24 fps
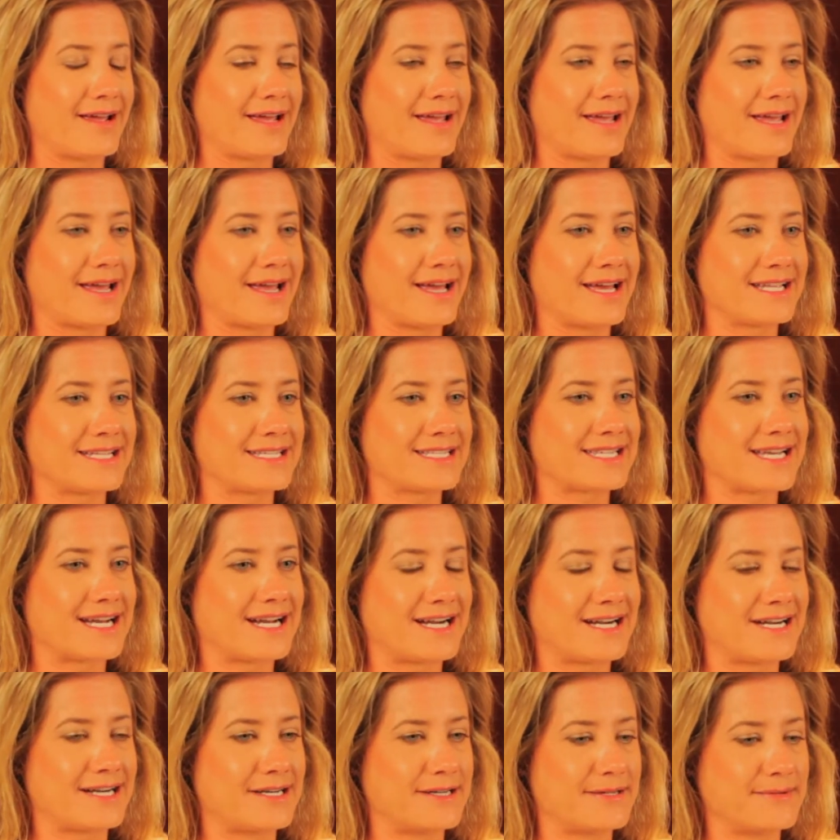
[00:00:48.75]
And
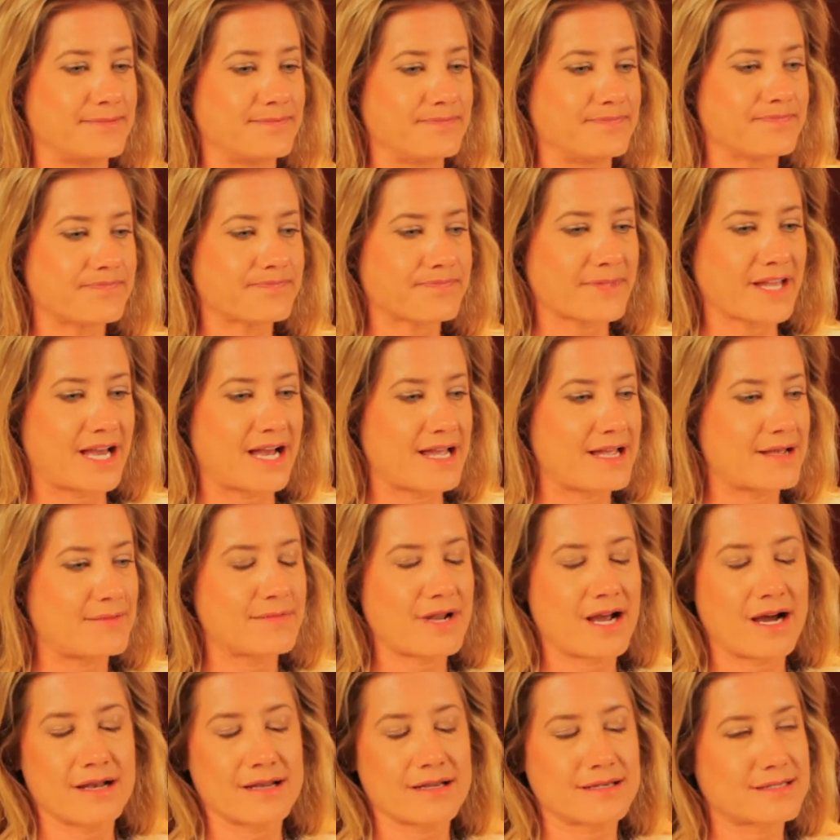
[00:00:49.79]
I
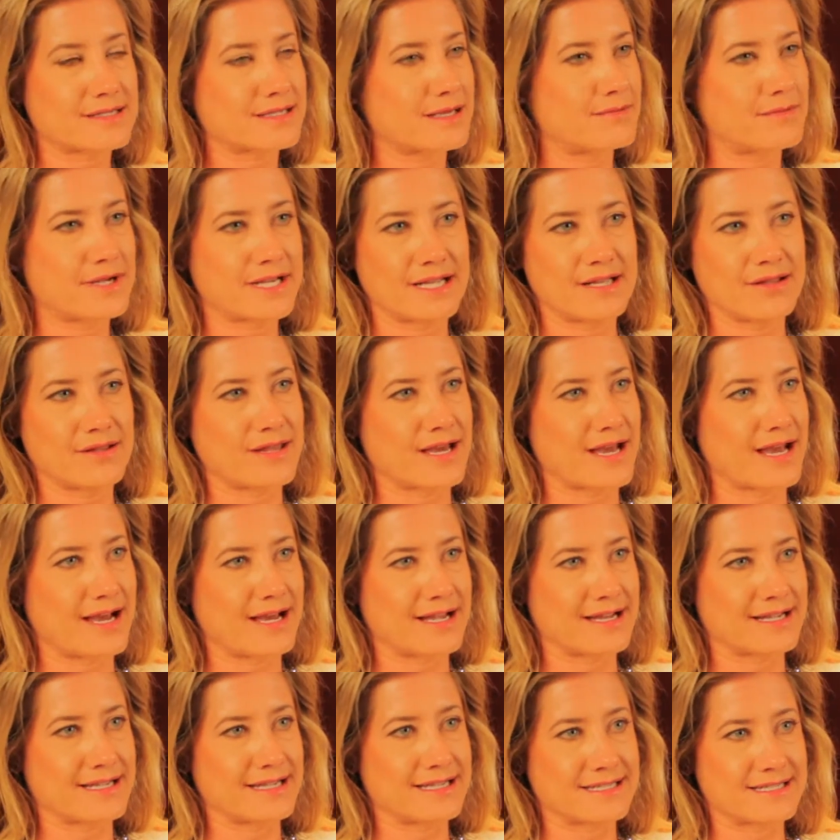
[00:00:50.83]
am not somebody
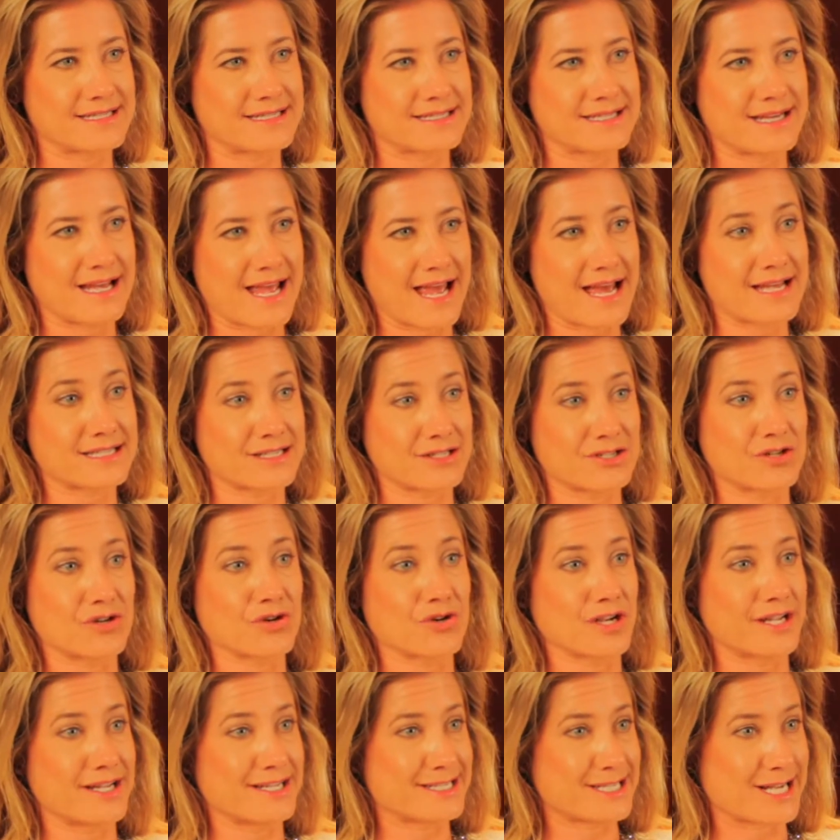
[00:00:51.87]
that has a
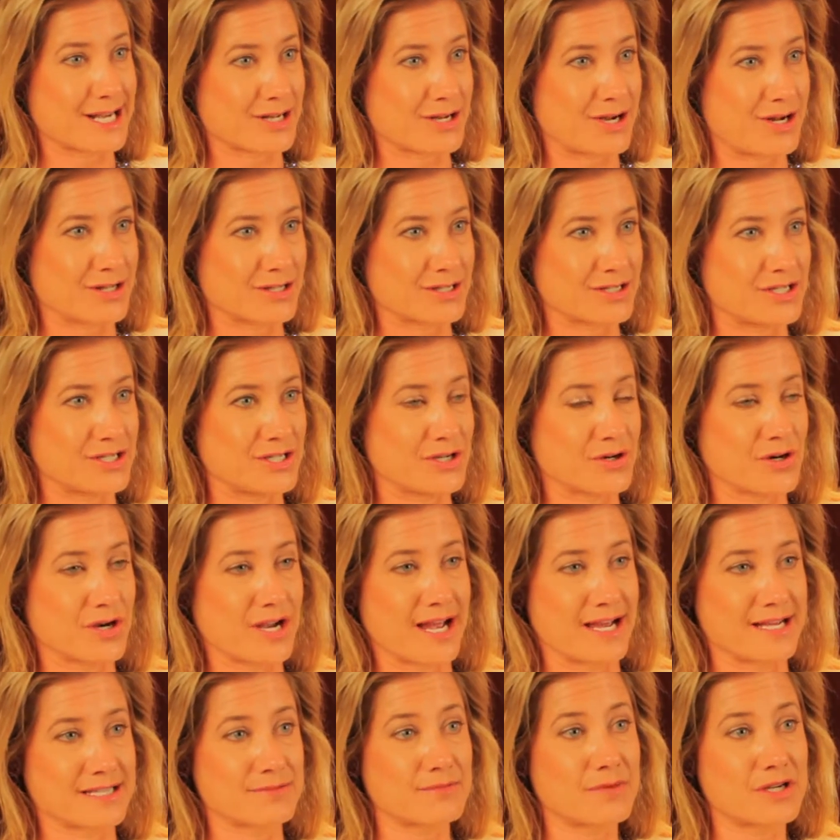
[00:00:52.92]
degree in technology or
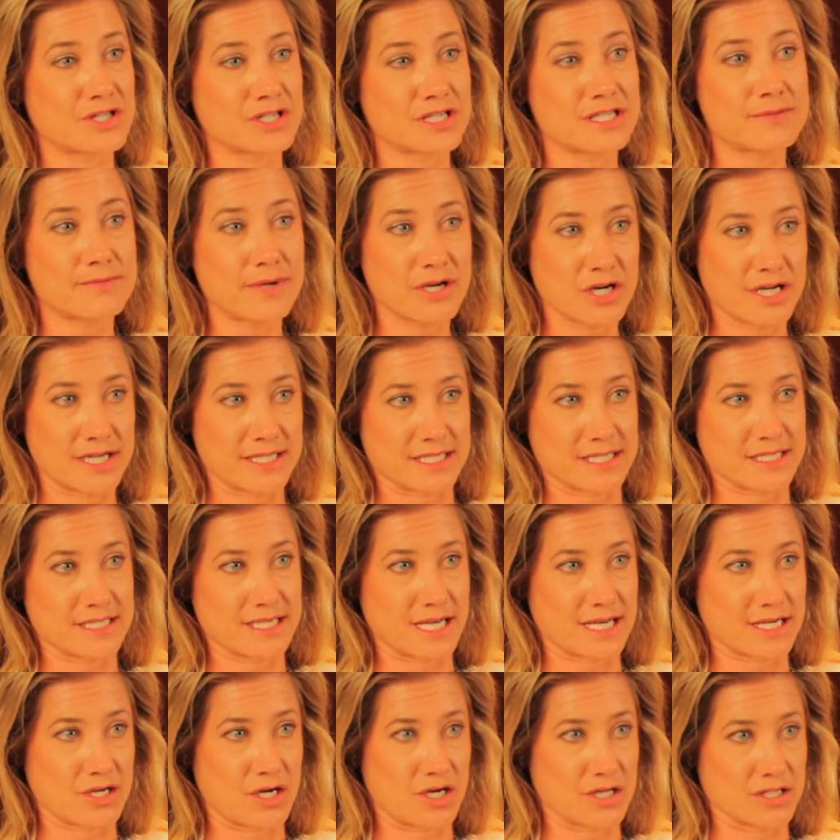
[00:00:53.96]
has much experience in
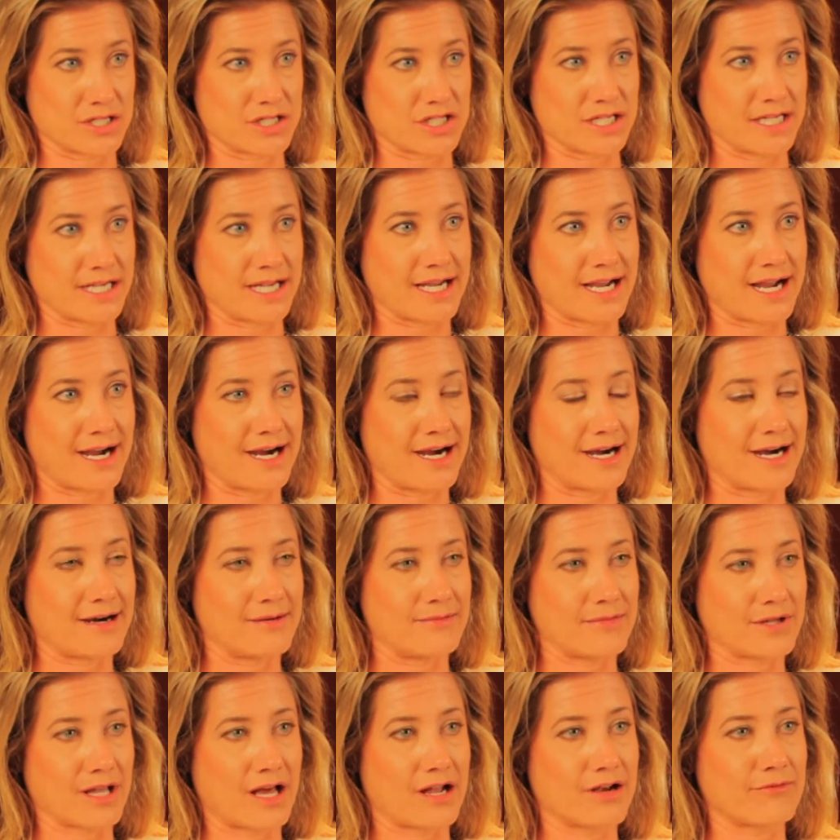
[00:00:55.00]
technology.
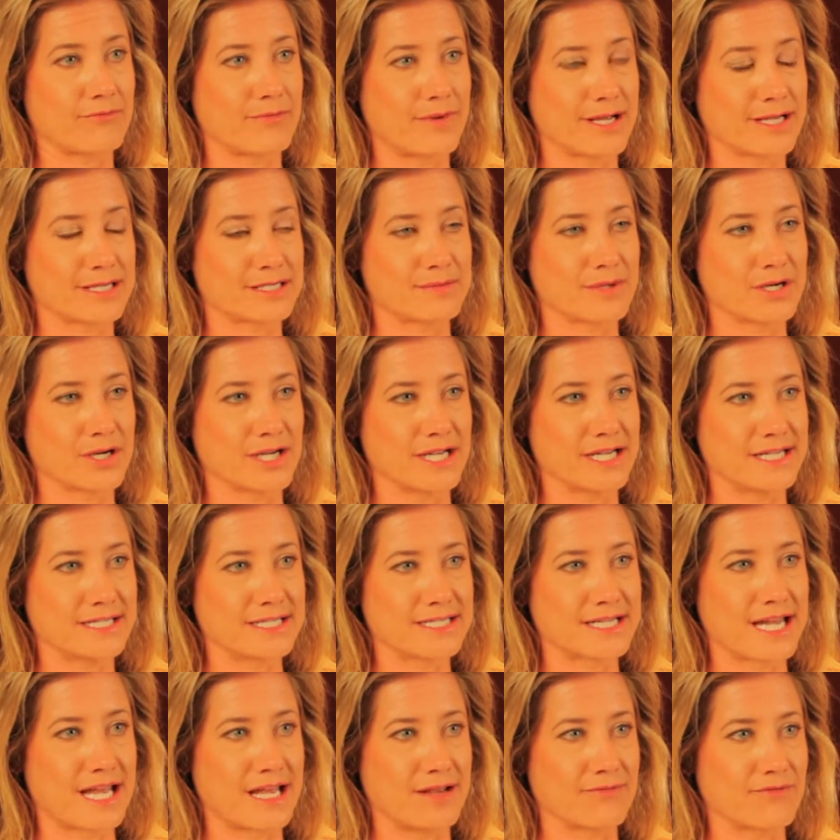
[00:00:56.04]
A lot of my
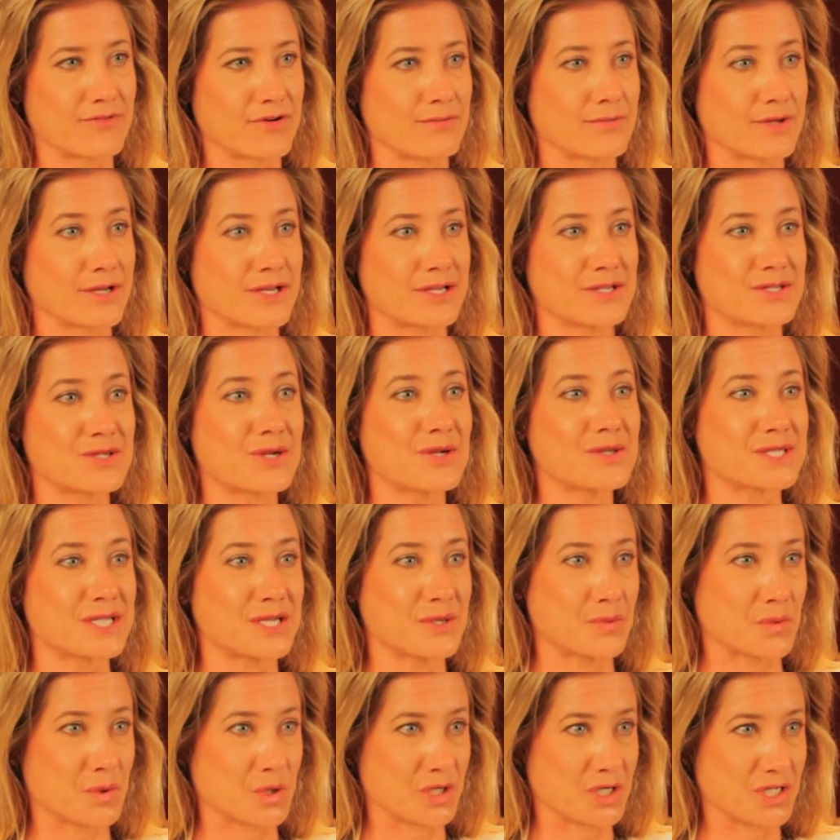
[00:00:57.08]
experience came from the
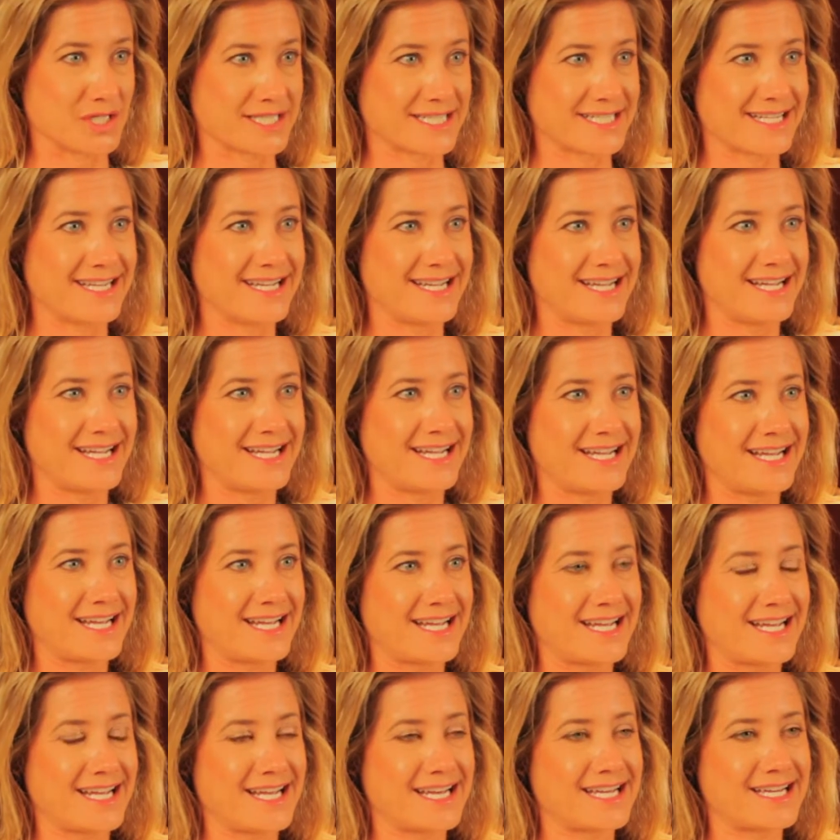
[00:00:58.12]
consulting world.
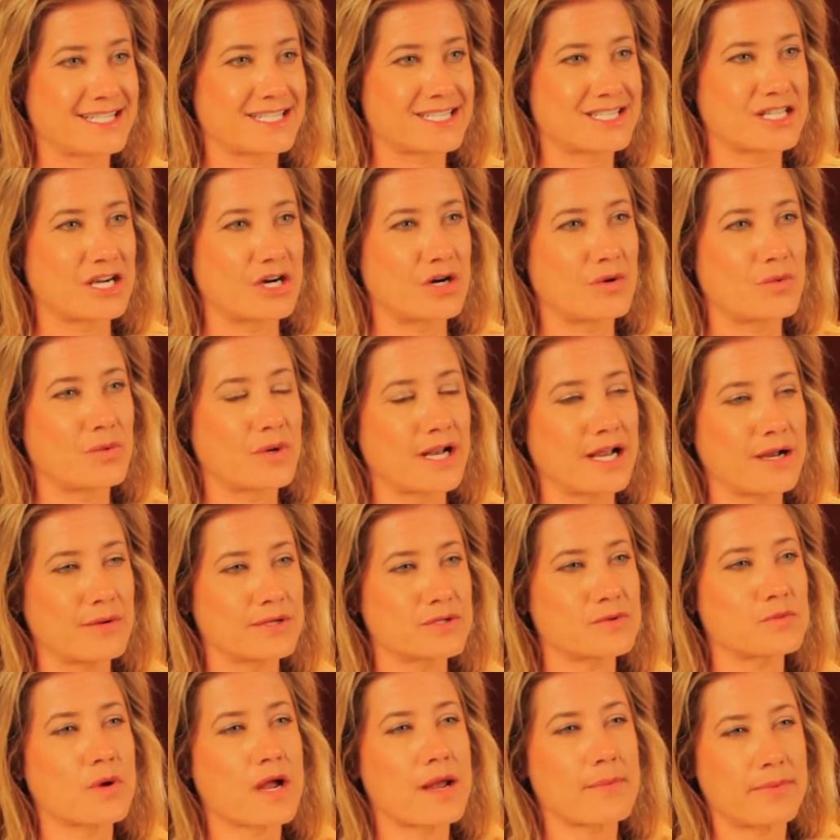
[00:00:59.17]
And so when I
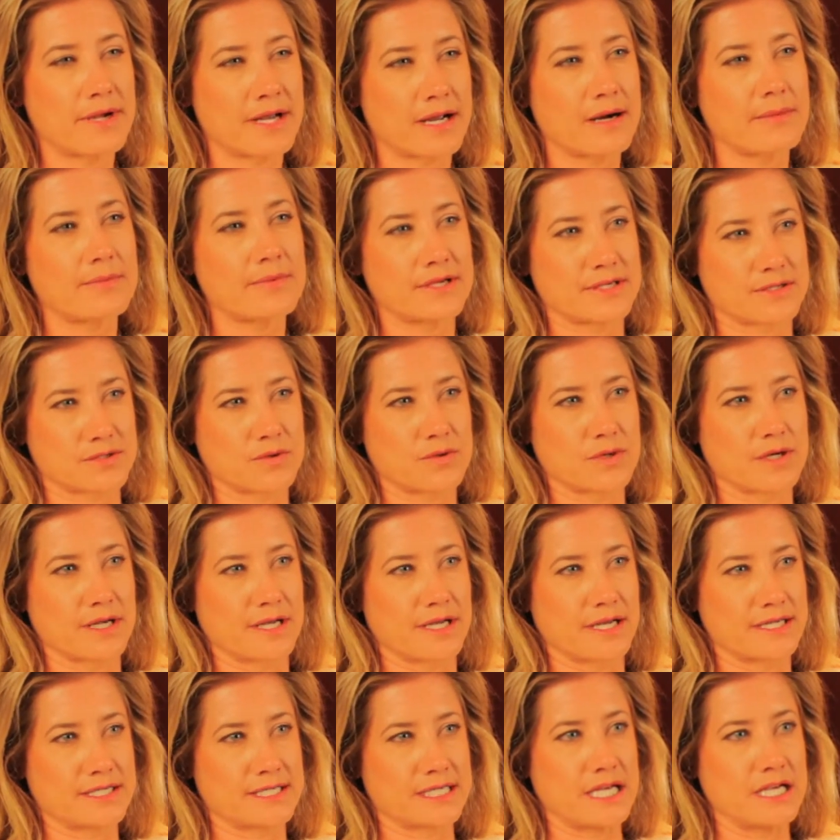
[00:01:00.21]
was ramping up this
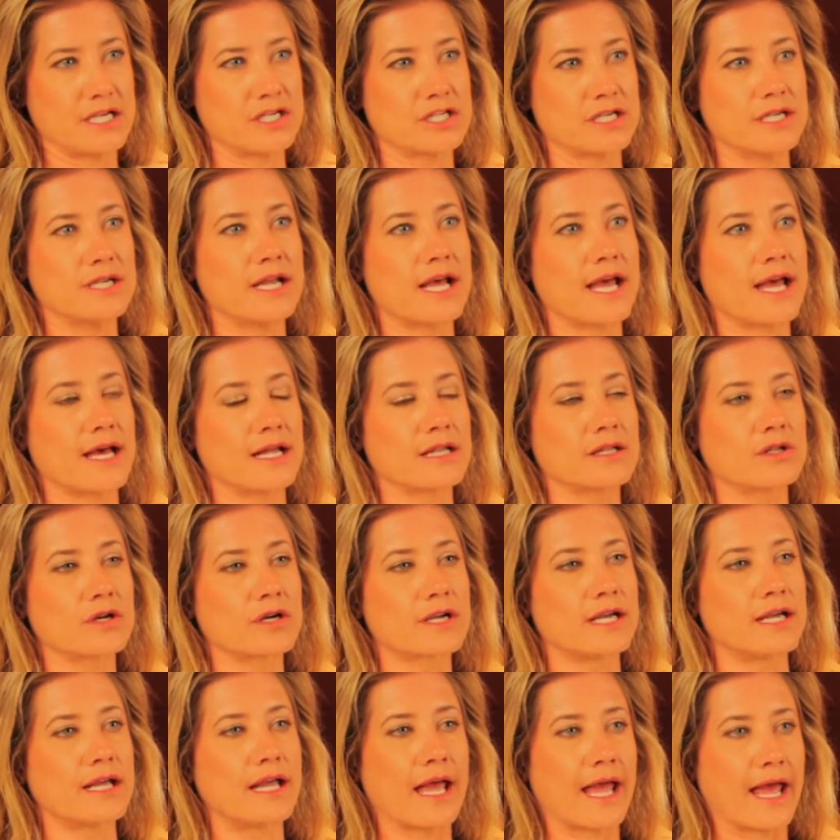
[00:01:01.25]
organization and
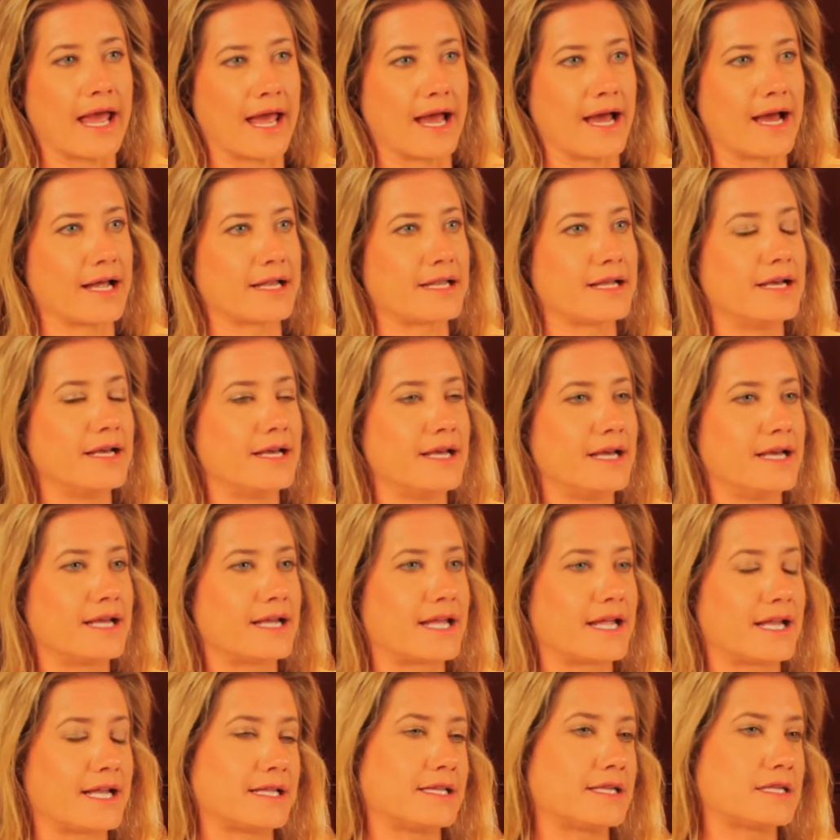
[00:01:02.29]
looking at
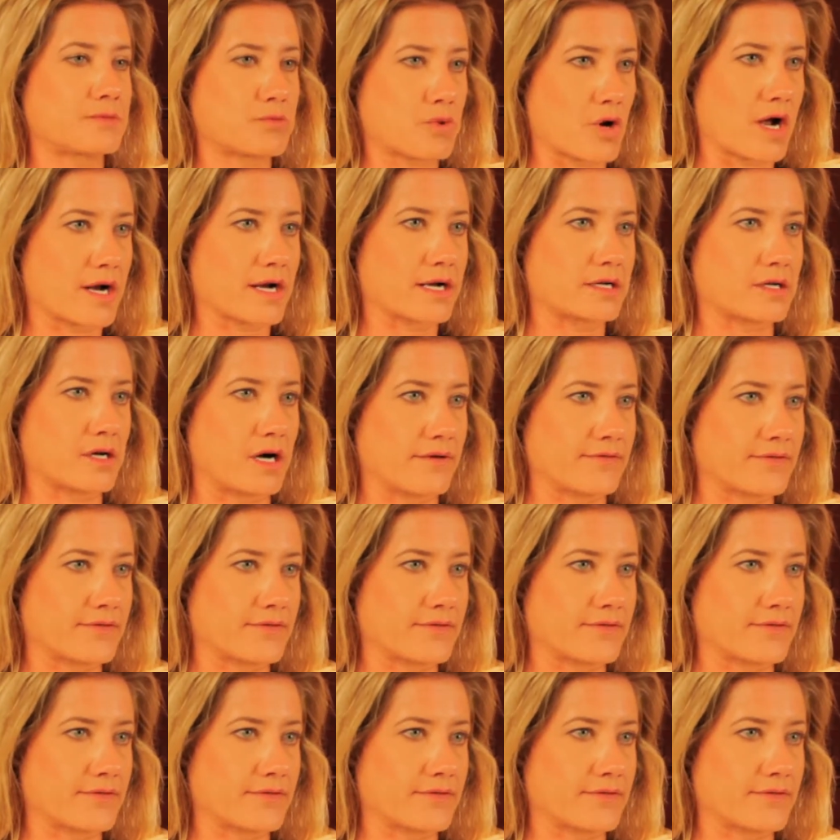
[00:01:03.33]
getting this product